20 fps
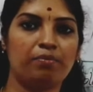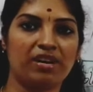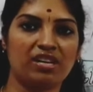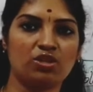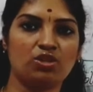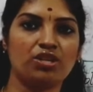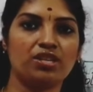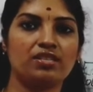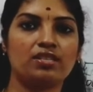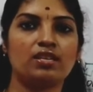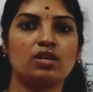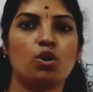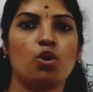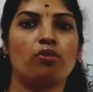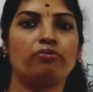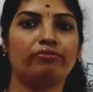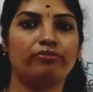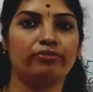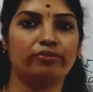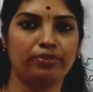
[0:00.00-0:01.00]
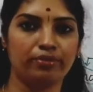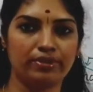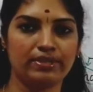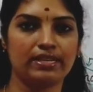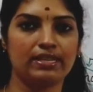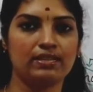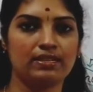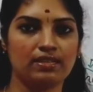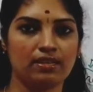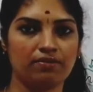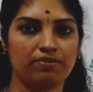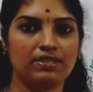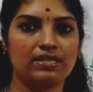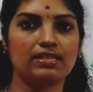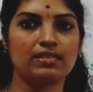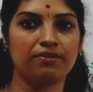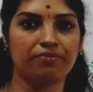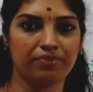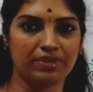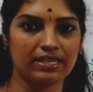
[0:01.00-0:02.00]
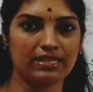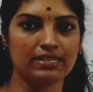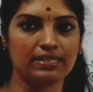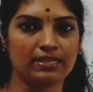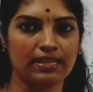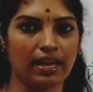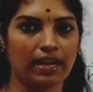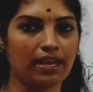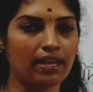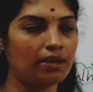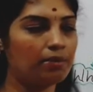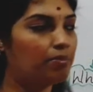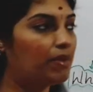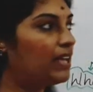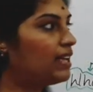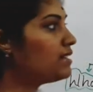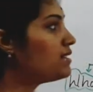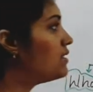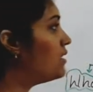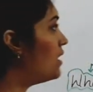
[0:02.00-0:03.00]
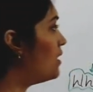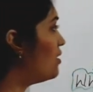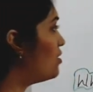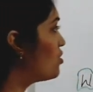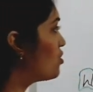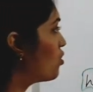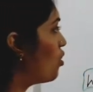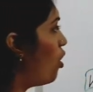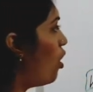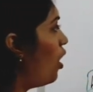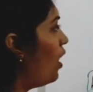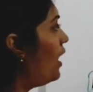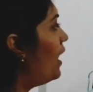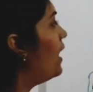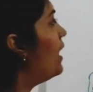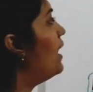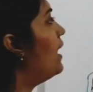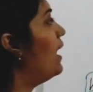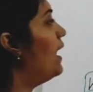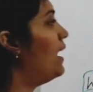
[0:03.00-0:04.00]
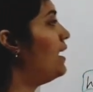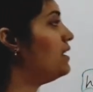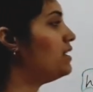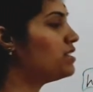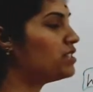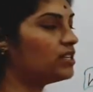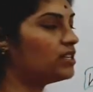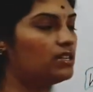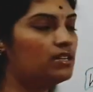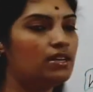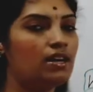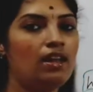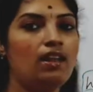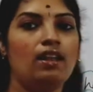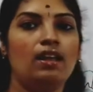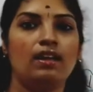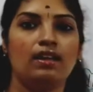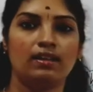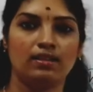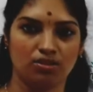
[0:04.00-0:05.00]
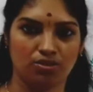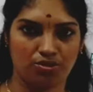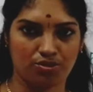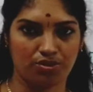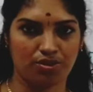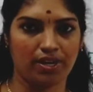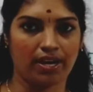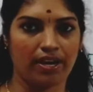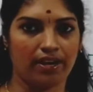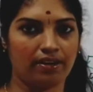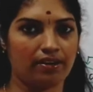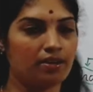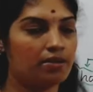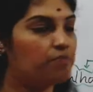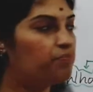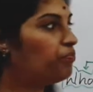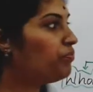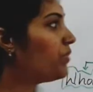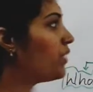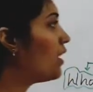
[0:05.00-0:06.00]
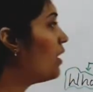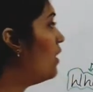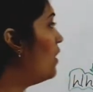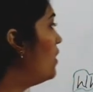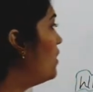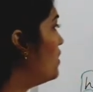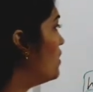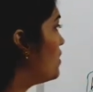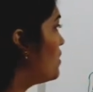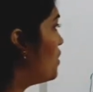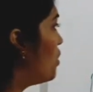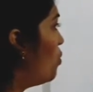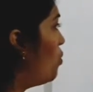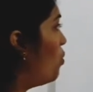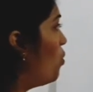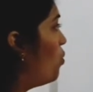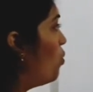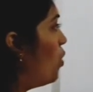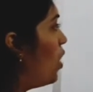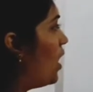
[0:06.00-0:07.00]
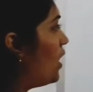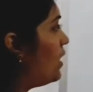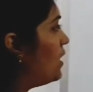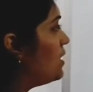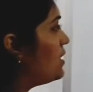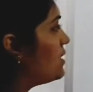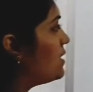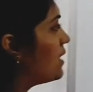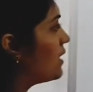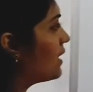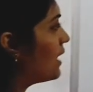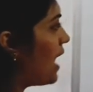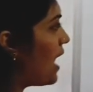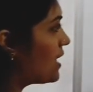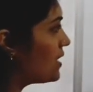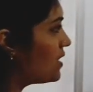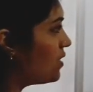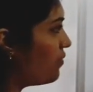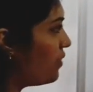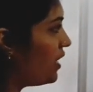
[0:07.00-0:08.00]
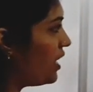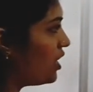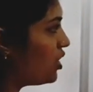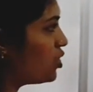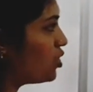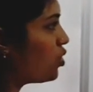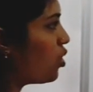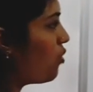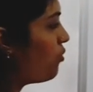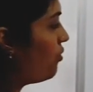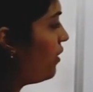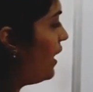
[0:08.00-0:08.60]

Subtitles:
purchasing of goods and services, if it is taking place, that is called internal trade. So, what is the classification of